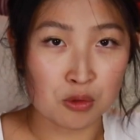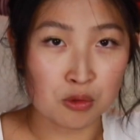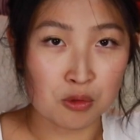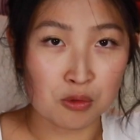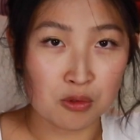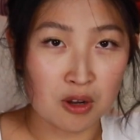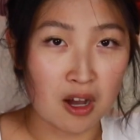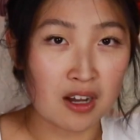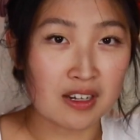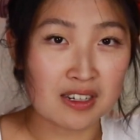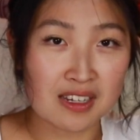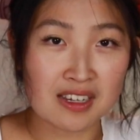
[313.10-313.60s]
you
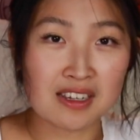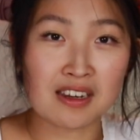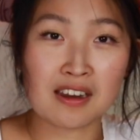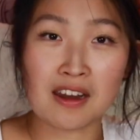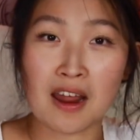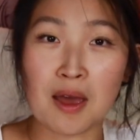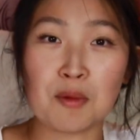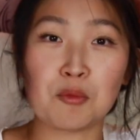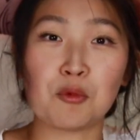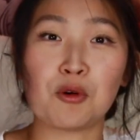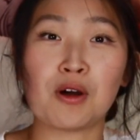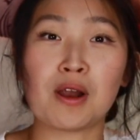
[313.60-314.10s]
do not need
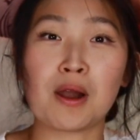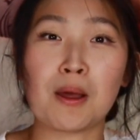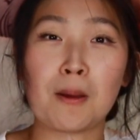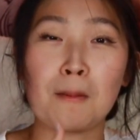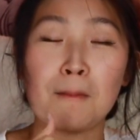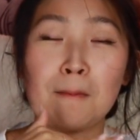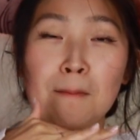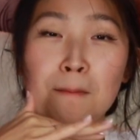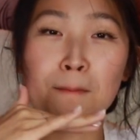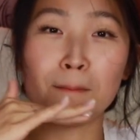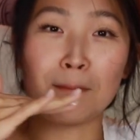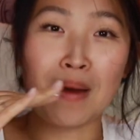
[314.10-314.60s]
an M1
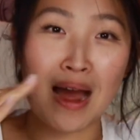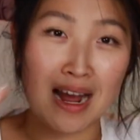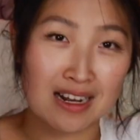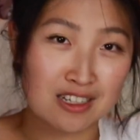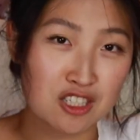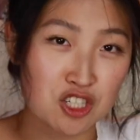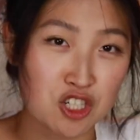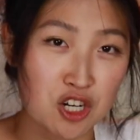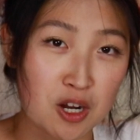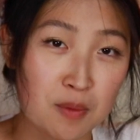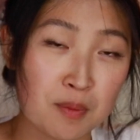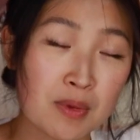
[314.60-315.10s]

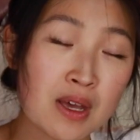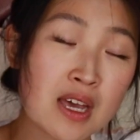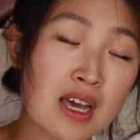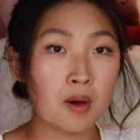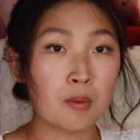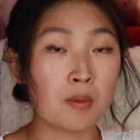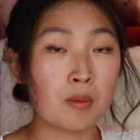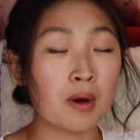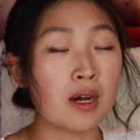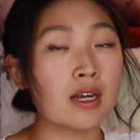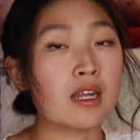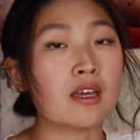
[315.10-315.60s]
Max chip.
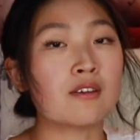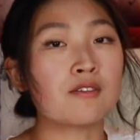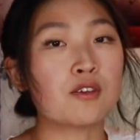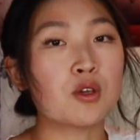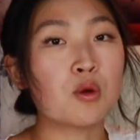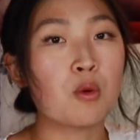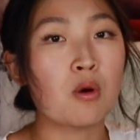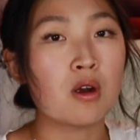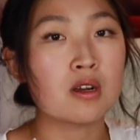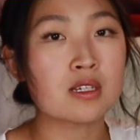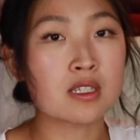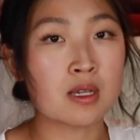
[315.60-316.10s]
But if
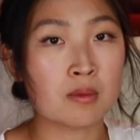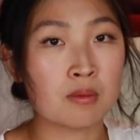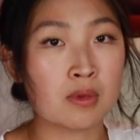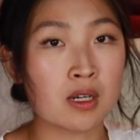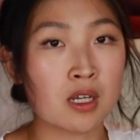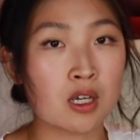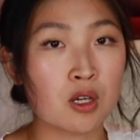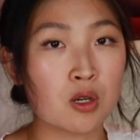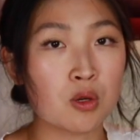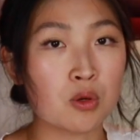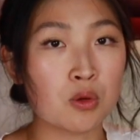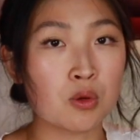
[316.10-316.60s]
you are
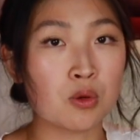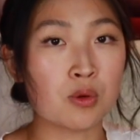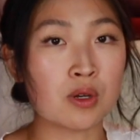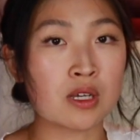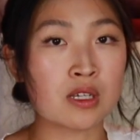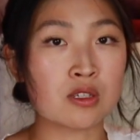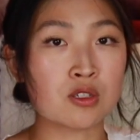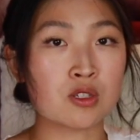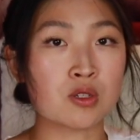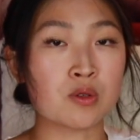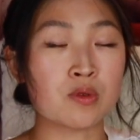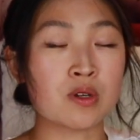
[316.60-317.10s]
somebody who
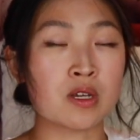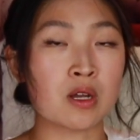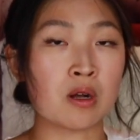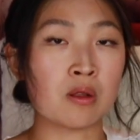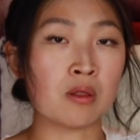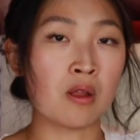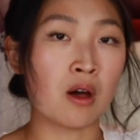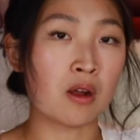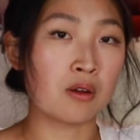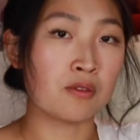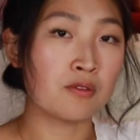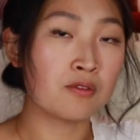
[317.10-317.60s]
is doing a
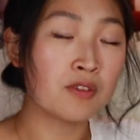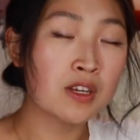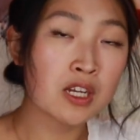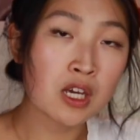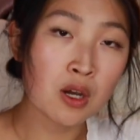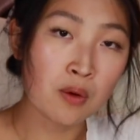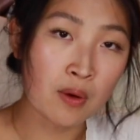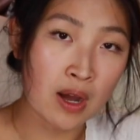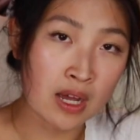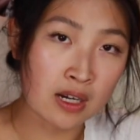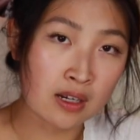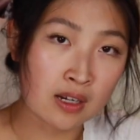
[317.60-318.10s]
lot of
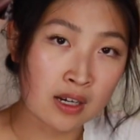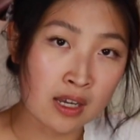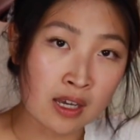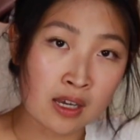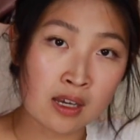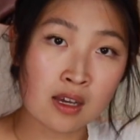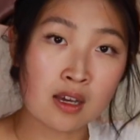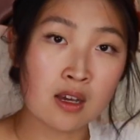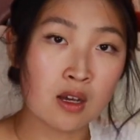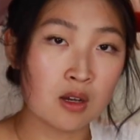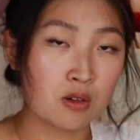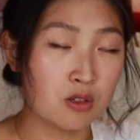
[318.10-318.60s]
video
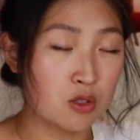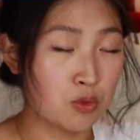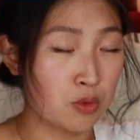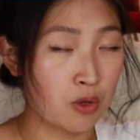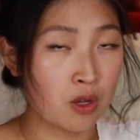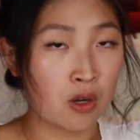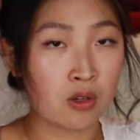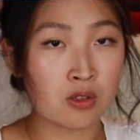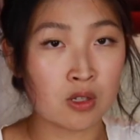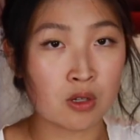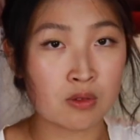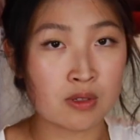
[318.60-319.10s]
editing, which
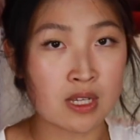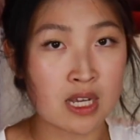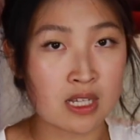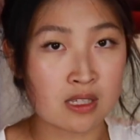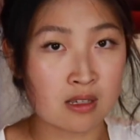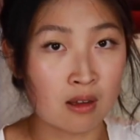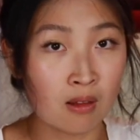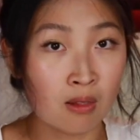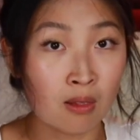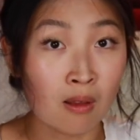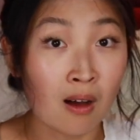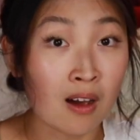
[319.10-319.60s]
we all know takes
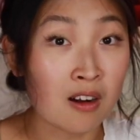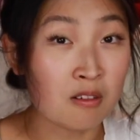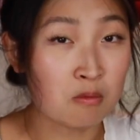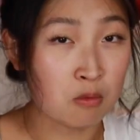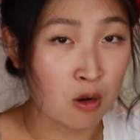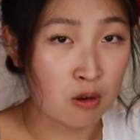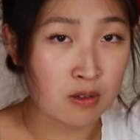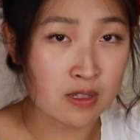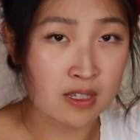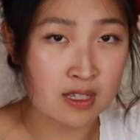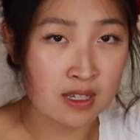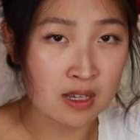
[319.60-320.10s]
a lot of
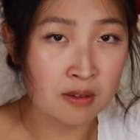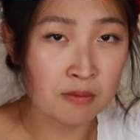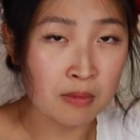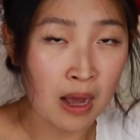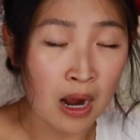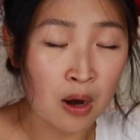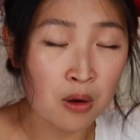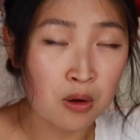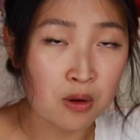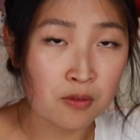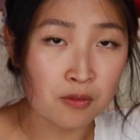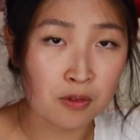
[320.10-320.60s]
processing
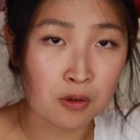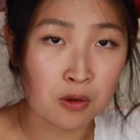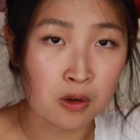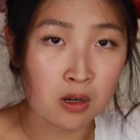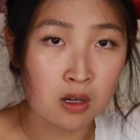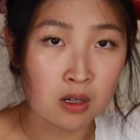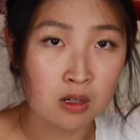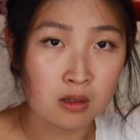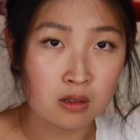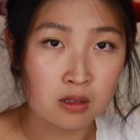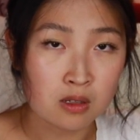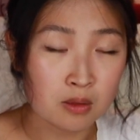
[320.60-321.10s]
power
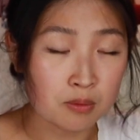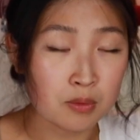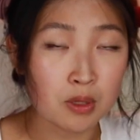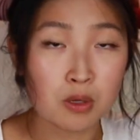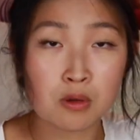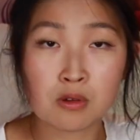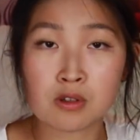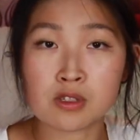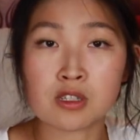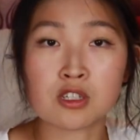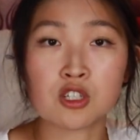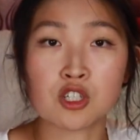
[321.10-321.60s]
for
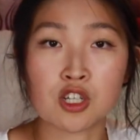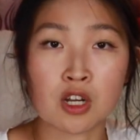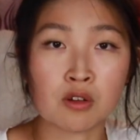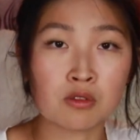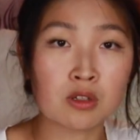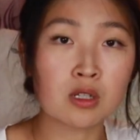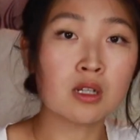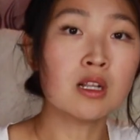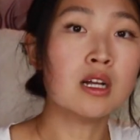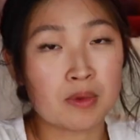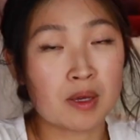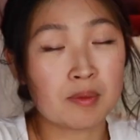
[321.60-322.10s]
computers in
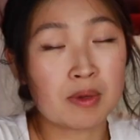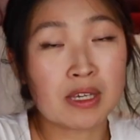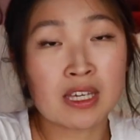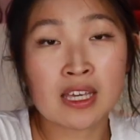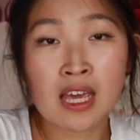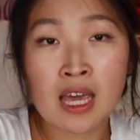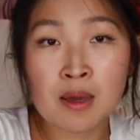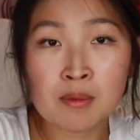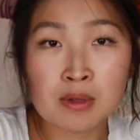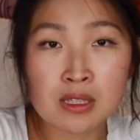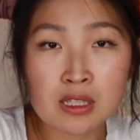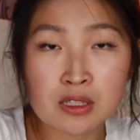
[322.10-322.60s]
general, maybe
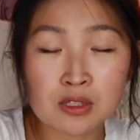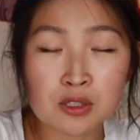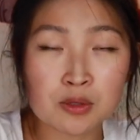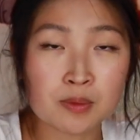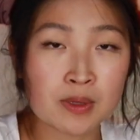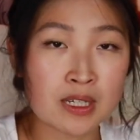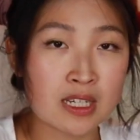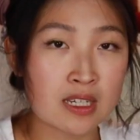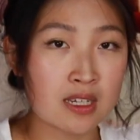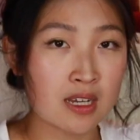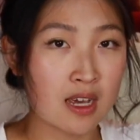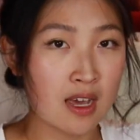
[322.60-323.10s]
game a little
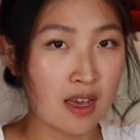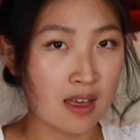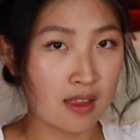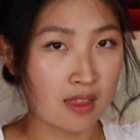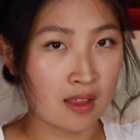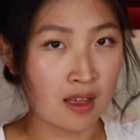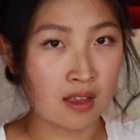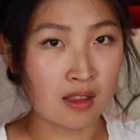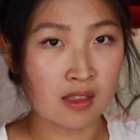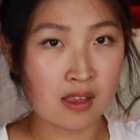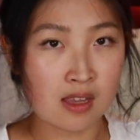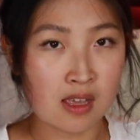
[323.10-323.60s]
bit,
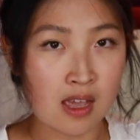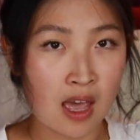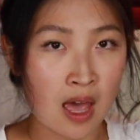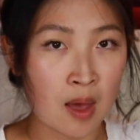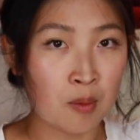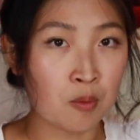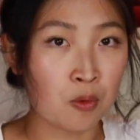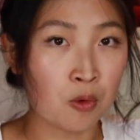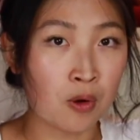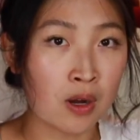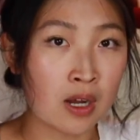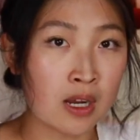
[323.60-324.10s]
then the
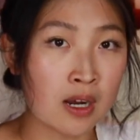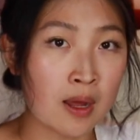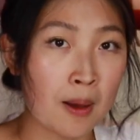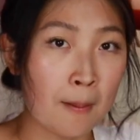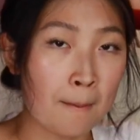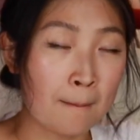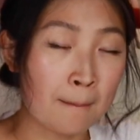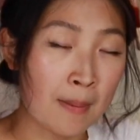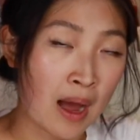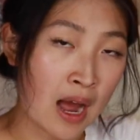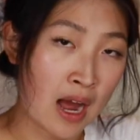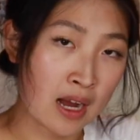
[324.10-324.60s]
M1
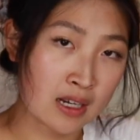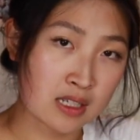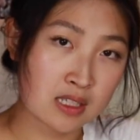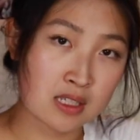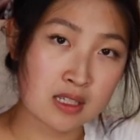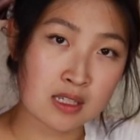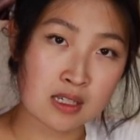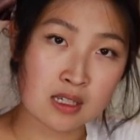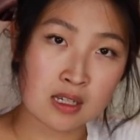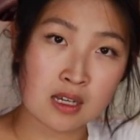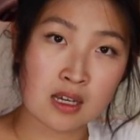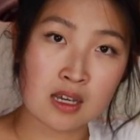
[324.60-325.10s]

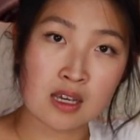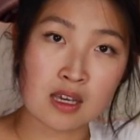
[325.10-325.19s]
Max